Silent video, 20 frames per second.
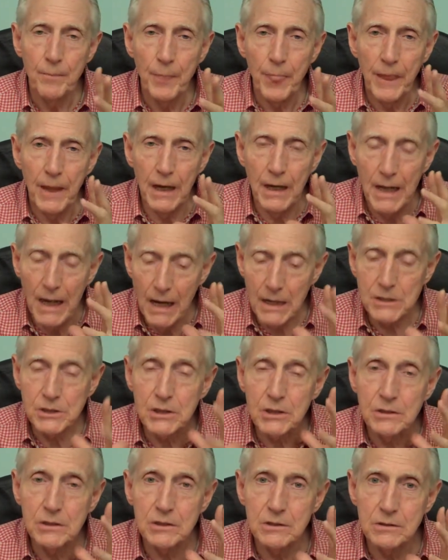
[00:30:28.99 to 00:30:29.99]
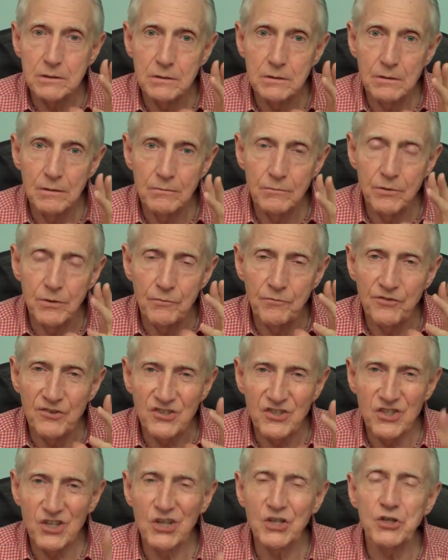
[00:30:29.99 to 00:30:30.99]
In essence, the
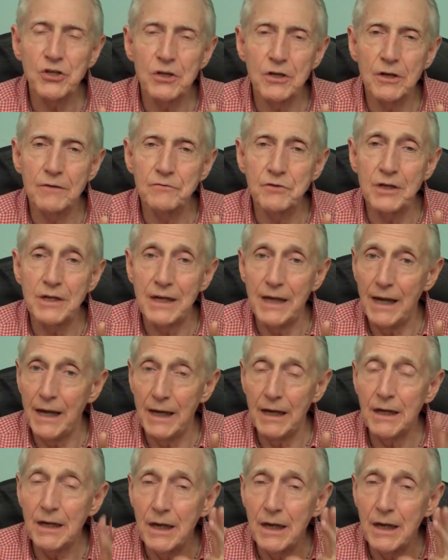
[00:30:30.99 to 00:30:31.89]
physician of today,